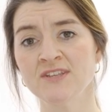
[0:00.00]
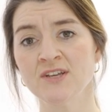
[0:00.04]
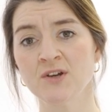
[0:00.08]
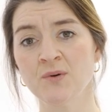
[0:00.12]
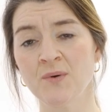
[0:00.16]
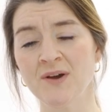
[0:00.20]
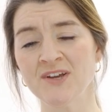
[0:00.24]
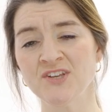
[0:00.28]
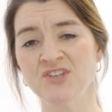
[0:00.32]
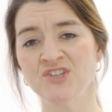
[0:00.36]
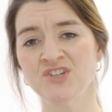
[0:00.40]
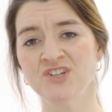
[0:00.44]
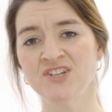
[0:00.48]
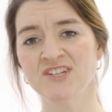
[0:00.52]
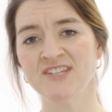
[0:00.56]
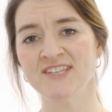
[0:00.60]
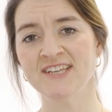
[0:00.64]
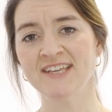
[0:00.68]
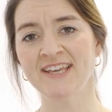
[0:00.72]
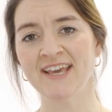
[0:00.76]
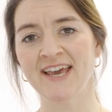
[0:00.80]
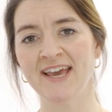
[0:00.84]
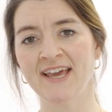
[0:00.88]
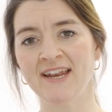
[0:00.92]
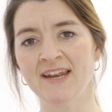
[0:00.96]
the questions
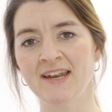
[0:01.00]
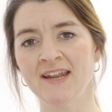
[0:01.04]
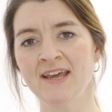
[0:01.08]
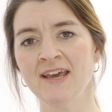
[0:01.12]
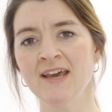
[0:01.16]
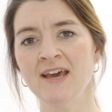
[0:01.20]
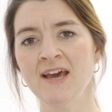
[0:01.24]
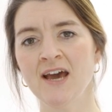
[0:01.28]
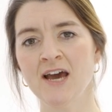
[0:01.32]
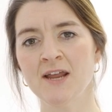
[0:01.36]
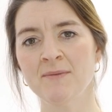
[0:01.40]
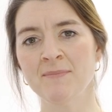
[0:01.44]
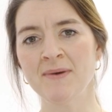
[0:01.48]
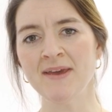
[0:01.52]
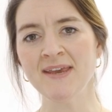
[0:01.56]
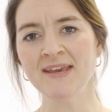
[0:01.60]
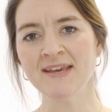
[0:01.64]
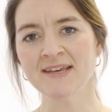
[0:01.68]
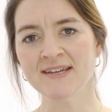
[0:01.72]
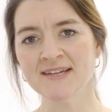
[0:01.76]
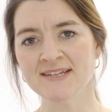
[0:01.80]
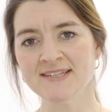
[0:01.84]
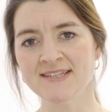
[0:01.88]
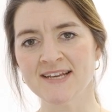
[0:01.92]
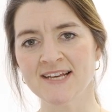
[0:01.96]
again and make
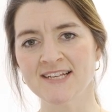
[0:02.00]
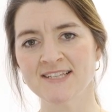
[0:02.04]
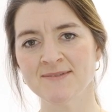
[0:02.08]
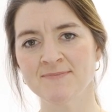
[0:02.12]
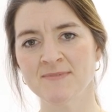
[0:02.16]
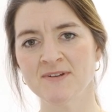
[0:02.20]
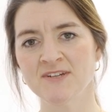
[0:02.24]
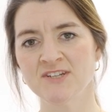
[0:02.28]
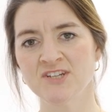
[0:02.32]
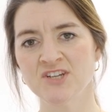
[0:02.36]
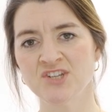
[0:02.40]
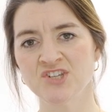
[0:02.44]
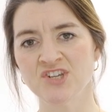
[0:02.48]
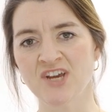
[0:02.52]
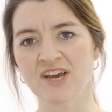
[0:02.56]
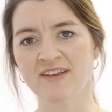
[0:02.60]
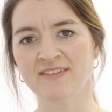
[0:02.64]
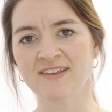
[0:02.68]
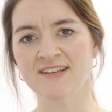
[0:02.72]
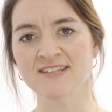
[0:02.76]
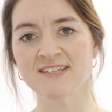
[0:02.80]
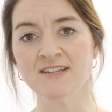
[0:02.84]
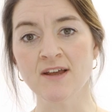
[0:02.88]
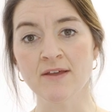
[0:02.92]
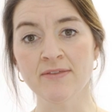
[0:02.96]
an assessment to check
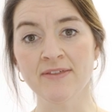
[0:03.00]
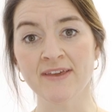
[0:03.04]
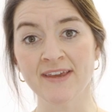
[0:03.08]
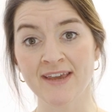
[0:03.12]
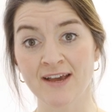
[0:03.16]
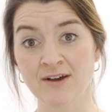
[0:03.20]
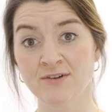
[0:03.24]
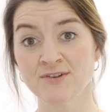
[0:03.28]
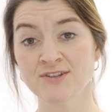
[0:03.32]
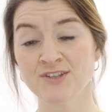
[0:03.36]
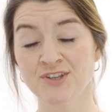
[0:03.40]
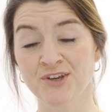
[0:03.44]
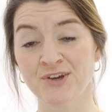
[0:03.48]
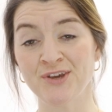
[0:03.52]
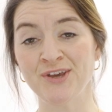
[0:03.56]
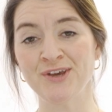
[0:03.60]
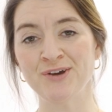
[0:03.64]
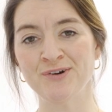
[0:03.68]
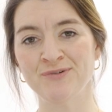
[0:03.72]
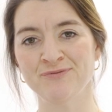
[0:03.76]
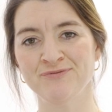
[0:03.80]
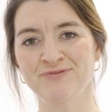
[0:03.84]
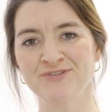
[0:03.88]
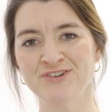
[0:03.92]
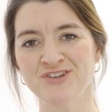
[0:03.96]
there's nothing else going
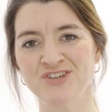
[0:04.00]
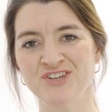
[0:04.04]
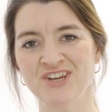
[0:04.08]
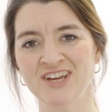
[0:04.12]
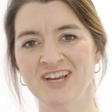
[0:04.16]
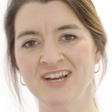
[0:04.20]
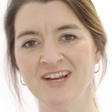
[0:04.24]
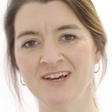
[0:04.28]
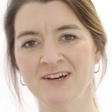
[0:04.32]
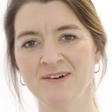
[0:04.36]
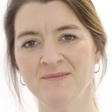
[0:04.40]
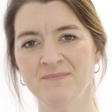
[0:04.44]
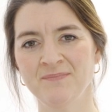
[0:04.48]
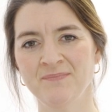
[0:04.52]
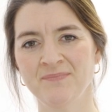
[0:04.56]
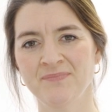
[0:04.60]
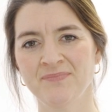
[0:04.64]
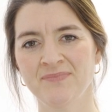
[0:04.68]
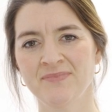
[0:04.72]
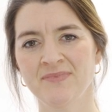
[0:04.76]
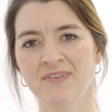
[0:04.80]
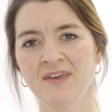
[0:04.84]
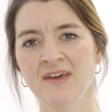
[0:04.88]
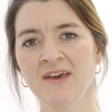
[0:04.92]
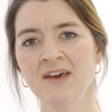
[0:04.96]
on for Sheila.
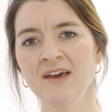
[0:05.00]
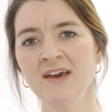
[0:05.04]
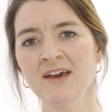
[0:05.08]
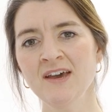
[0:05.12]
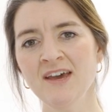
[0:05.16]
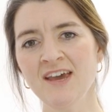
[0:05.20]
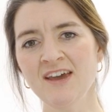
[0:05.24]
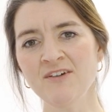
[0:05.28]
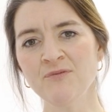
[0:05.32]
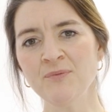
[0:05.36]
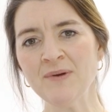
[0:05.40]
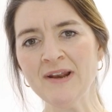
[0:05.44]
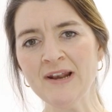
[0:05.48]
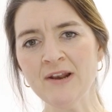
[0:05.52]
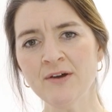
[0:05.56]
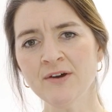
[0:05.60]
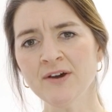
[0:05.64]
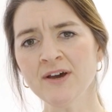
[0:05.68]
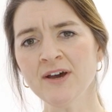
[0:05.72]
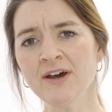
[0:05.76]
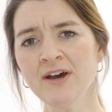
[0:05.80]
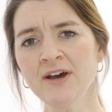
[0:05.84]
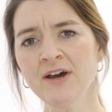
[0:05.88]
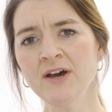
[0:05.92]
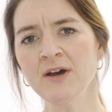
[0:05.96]
If we
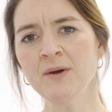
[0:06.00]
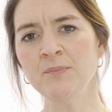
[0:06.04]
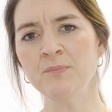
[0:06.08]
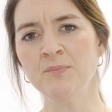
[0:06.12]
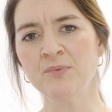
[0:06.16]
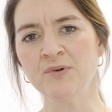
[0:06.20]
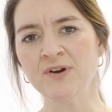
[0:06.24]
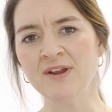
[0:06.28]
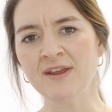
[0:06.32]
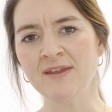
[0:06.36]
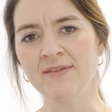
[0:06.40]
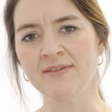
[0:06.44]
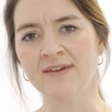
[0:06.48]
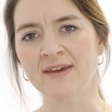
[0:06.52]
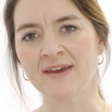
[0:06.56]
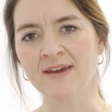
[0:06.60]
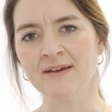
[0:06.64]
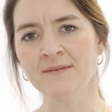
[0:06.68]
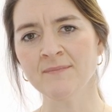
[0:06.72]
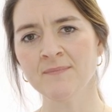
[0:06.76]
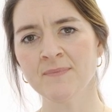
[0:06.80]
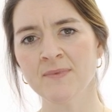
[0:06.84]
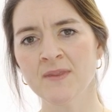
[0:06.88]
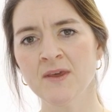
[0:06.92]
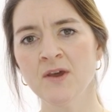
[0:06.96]
look at her
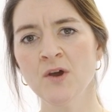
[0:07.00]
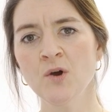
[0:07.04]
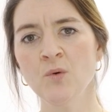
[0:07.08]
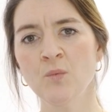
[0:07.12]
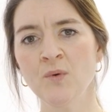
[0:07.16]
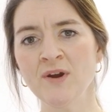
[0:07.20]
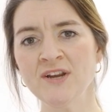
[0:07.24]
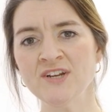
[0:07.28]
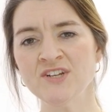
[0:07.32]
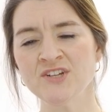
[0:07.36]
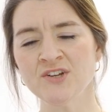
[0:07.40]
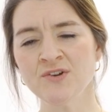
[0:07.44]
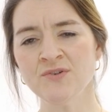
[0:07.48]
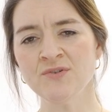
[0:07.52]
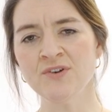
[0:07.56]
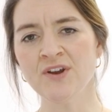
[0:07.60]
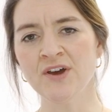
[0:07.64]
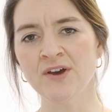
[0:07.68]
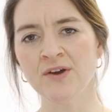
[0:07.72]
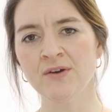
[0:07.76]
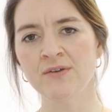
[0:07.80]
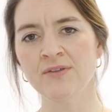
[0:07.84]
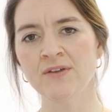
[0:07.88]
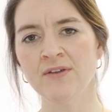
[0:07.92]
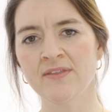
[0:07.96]
breathing, we do
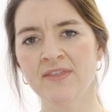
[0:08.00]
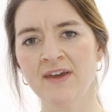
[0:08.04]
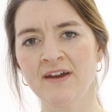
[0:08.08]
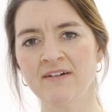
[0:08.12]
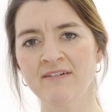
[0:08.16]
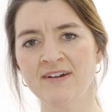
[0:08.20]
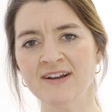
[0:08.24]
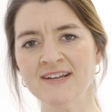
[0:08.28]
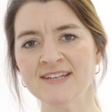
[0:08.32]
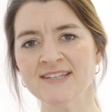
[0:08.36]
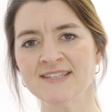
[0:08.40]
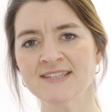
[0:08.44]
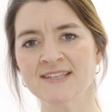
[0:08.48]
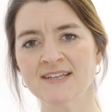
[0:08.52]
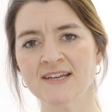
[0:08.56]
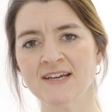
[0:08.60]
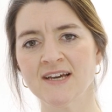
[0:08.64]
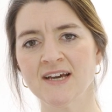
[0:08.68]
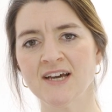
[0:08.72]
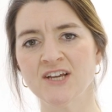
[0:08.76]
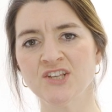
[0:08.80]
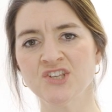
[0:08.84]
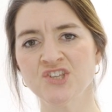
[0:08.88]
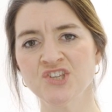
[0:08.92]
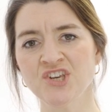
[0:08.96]
know that there is
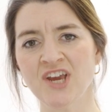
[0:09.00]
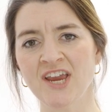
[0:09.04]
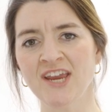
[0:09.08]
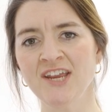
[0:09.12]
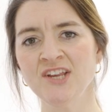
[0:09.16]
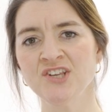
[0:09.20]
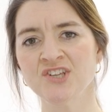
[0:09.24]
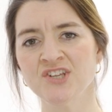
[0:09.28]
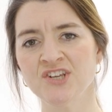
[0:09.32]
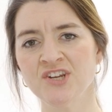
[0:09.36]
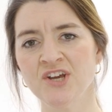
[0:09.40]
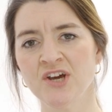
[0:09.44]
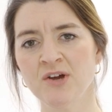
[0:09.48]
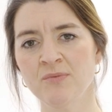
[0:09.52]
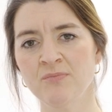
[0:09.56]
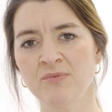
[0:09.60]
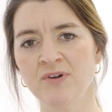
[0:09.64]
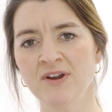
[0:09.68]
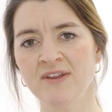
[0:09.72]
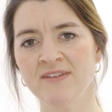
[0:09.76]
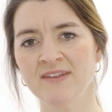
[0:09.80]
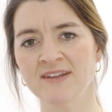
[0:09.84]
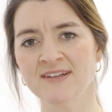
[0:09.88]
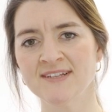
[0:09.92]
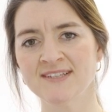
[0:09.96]
a change in her
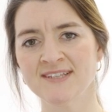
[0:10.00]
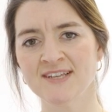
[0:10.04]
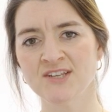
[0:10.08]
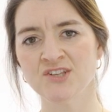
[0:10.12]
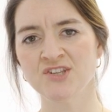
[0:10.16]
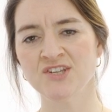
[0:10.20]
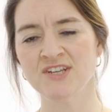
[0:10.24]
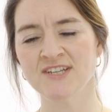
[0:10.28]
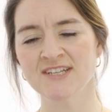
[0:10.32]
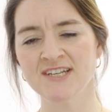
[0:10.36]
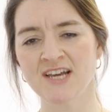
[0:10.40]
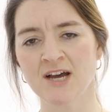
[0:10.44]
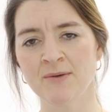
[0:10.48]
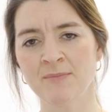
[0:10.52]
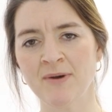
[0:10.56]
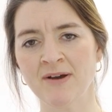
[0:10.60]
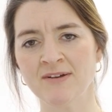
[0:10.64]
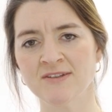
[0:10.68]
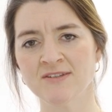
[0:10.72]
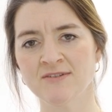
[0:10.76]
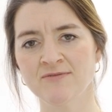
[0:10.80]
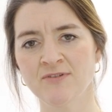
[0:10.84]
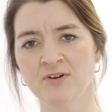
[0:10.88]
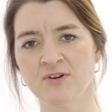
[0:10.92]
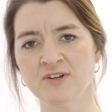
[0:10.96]
breathing since she's come
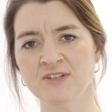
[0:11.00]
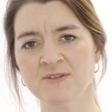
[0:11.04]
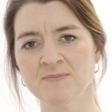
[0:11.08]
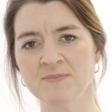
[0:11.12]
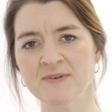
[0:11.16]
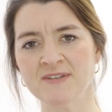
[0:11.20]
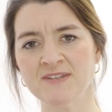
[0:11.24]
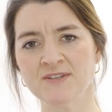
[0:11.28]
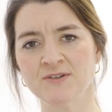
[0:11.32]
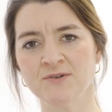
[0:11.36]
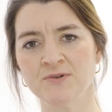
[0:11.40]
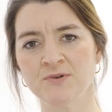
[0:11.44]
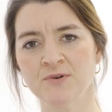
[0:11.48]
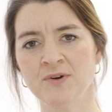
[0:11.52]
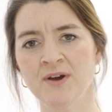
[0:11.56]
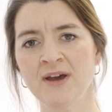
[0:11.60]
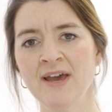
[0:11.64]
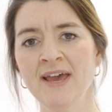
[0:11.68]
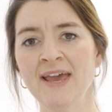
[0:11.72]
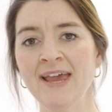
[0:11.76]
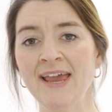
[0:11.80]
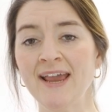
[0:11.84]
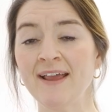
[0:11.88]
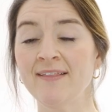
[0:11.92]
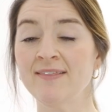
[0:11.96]
out of hospital,
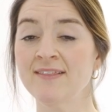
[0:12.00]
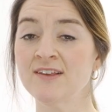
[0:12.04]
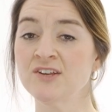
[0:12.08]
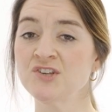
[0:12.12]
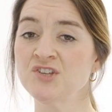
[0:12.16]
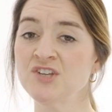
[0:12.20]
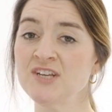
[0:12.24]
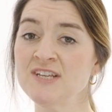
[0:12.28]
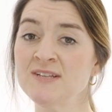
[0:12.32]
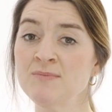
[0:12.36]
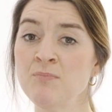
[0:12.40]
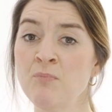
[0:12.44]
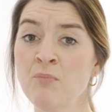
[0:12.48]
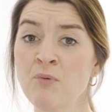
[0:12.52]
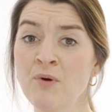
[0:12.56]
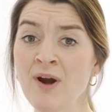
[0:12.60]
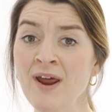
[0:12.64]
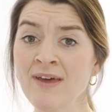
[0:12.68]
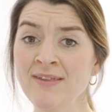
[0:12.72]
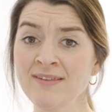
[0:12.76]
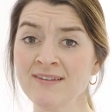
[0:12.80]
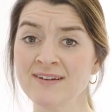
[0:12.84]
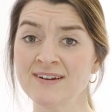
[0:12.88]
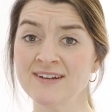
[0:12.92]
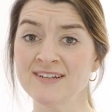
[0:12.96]
in that she's
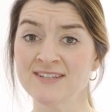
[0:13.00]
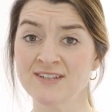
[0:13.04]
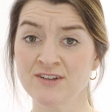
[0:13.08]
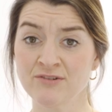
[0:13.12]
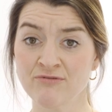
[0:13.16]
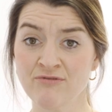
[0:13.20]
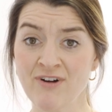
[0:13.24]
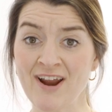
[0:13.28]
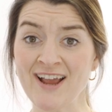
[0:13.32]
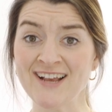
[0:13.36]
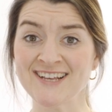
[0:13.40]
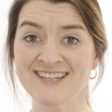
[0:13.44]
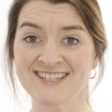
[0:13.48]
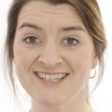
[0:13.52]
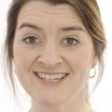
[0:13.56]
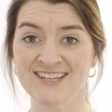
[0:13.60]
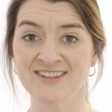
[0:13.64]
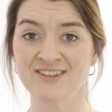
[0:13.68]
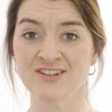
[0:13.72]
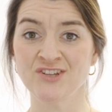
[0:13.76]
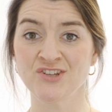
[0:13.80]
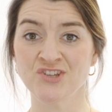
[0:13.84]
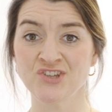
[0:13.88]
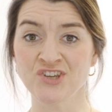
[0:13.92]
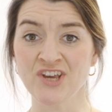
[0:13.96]
breathless at rest in
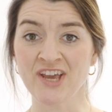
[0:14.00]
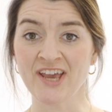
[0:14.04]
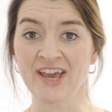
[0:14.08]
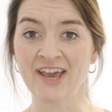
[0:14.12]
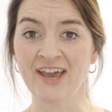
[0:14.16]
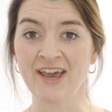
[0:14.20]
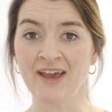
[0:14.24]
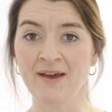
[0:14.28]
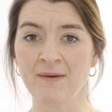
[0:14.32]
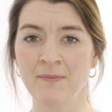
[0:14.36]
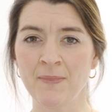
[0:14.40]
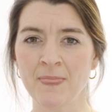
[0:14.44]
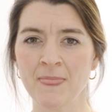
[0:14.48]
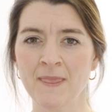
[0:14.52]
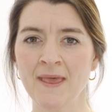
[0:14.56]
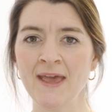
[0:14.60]
the chair.